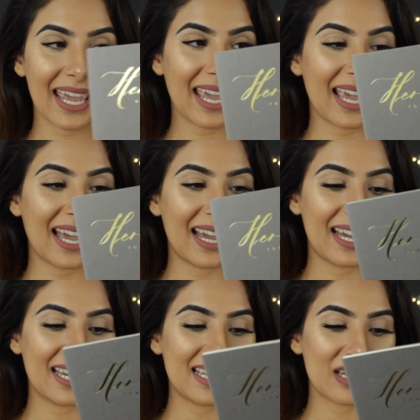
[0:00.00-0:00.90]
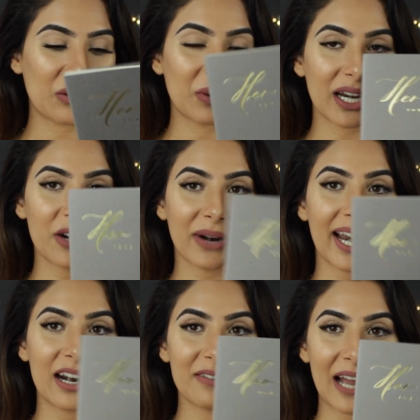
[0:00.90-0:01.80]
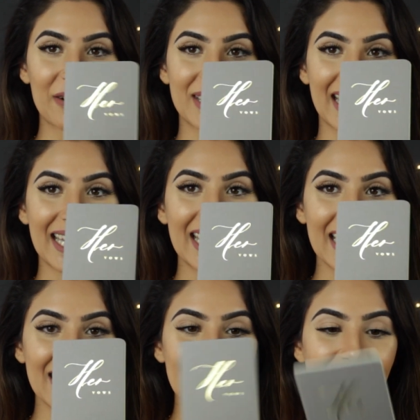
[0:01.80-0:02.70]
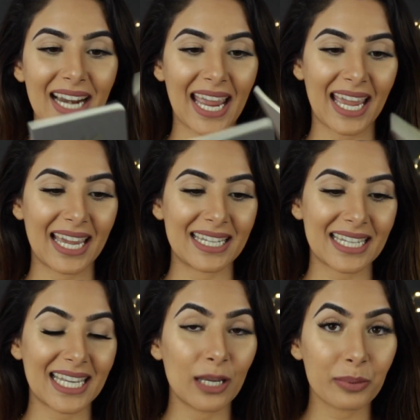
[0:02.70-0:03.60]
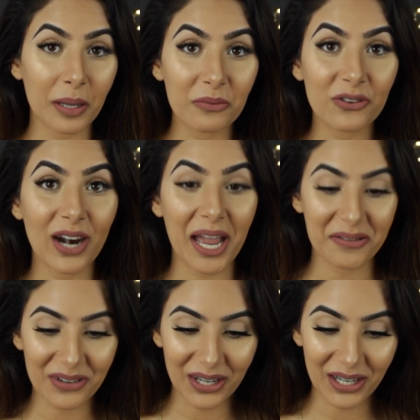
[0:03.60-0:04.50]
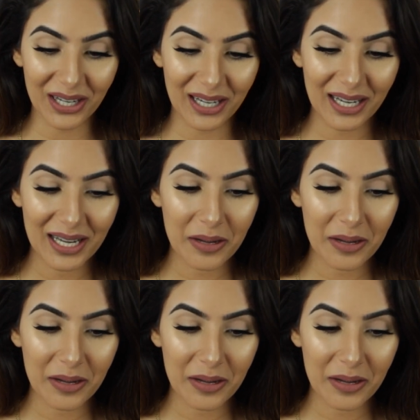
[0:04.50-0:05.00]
And we're gonna write our vows in here and keep them forever.